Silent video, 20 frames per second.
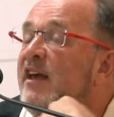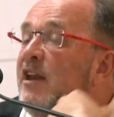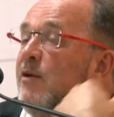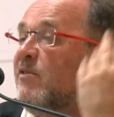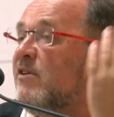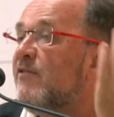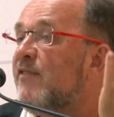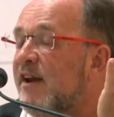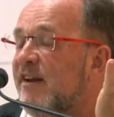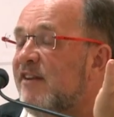And it
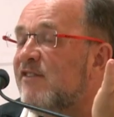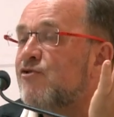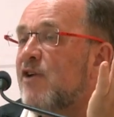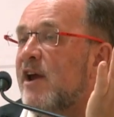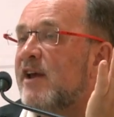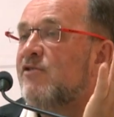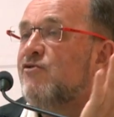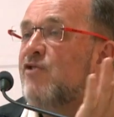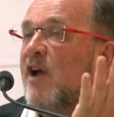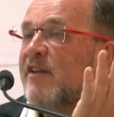was a very
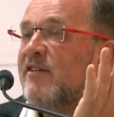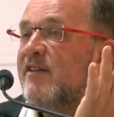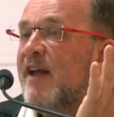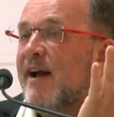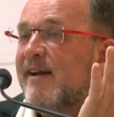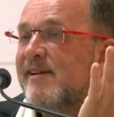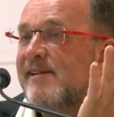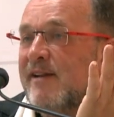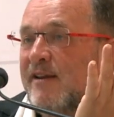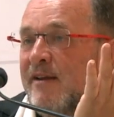straight
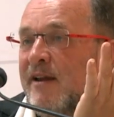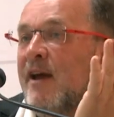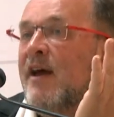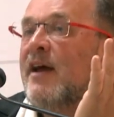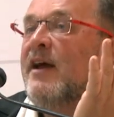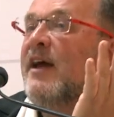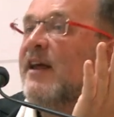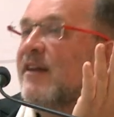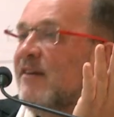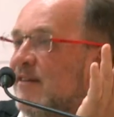transaction,
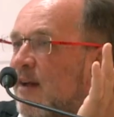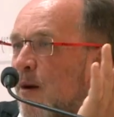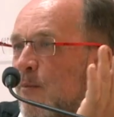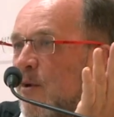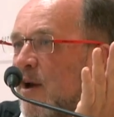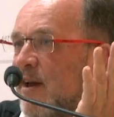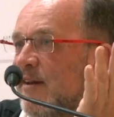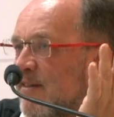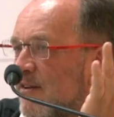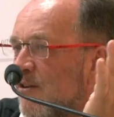in some
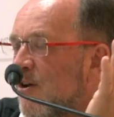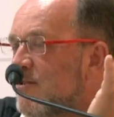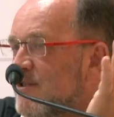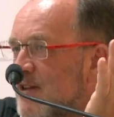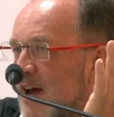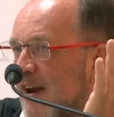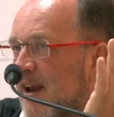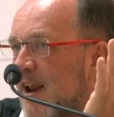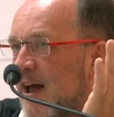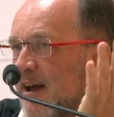ways not
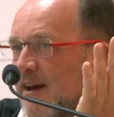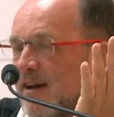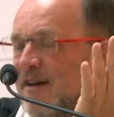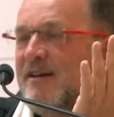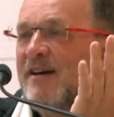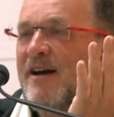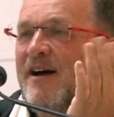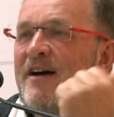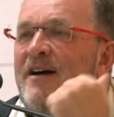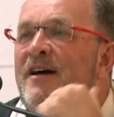
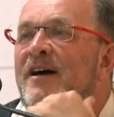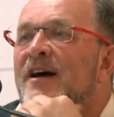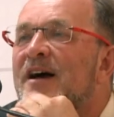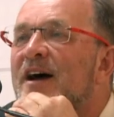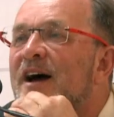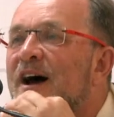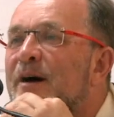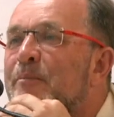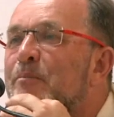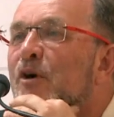unlike
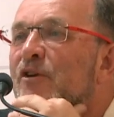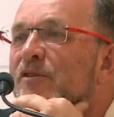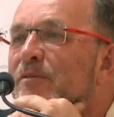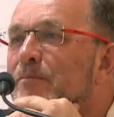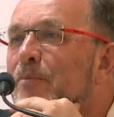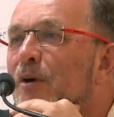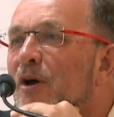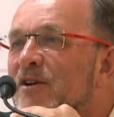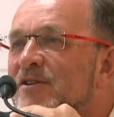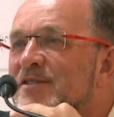modern
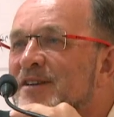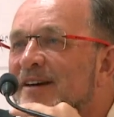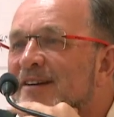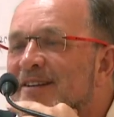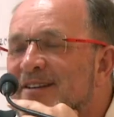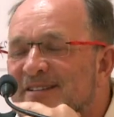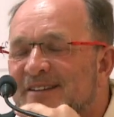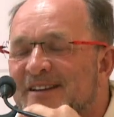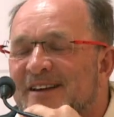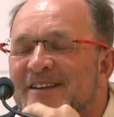
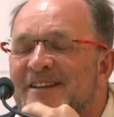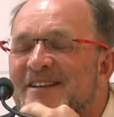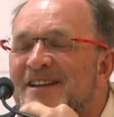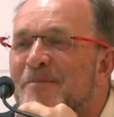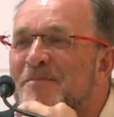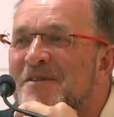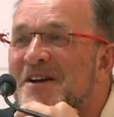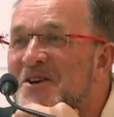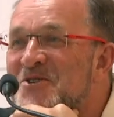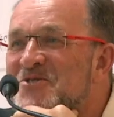politics in
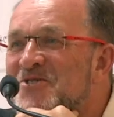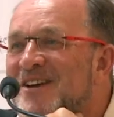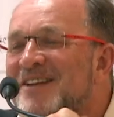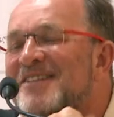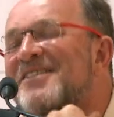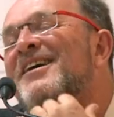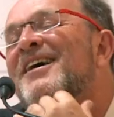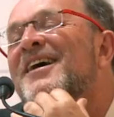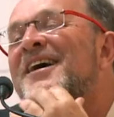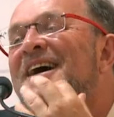some
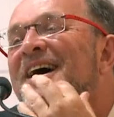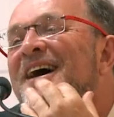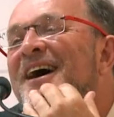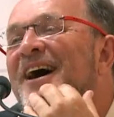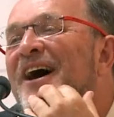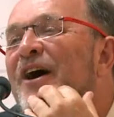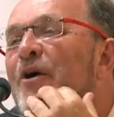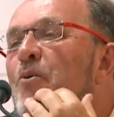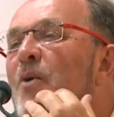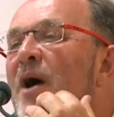countries,
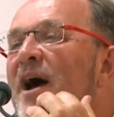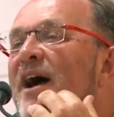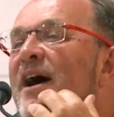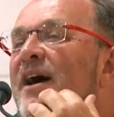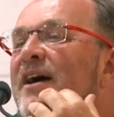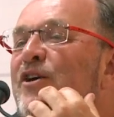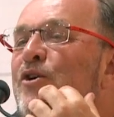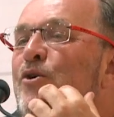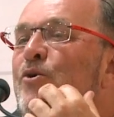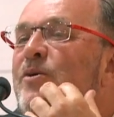
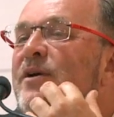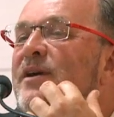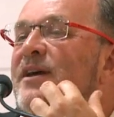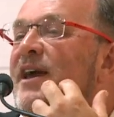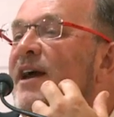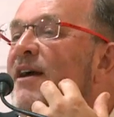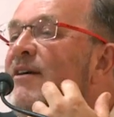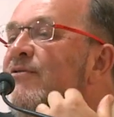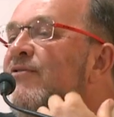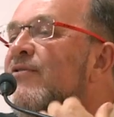where you
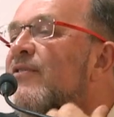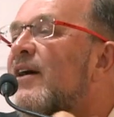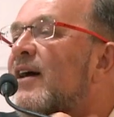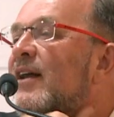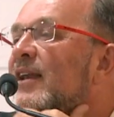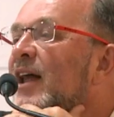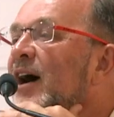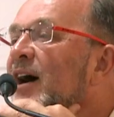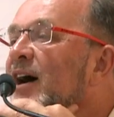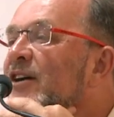give a
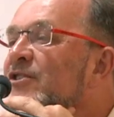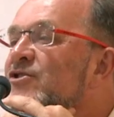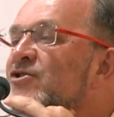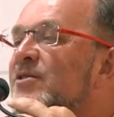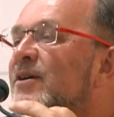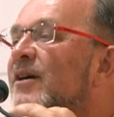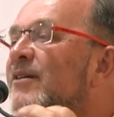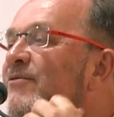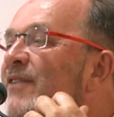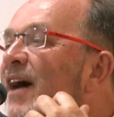large
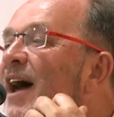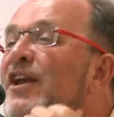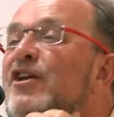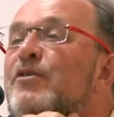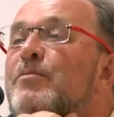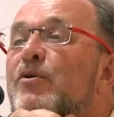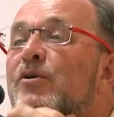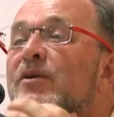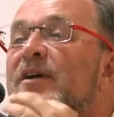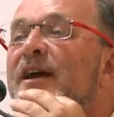and
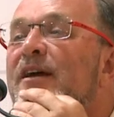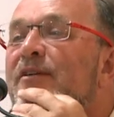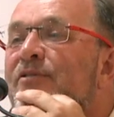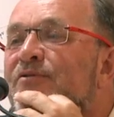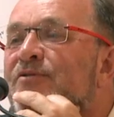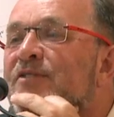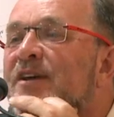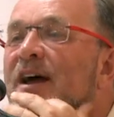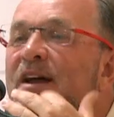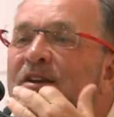valuable
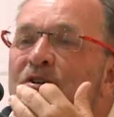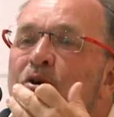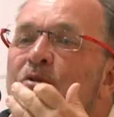gift and